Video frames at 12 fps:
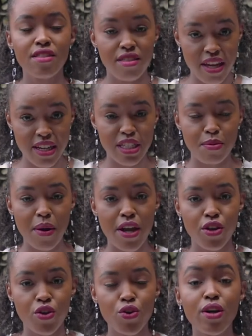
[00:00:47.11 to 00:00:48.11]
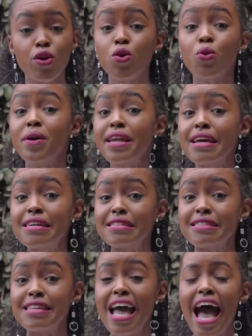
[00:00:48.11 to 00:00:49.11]
they inspire you and who it is
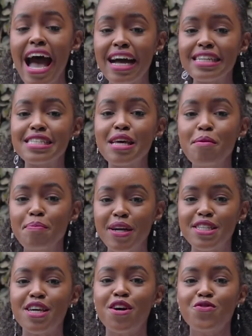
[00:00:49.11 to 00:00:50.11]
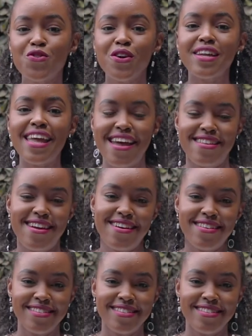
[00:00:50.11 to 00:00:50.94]
at Better for Kenya.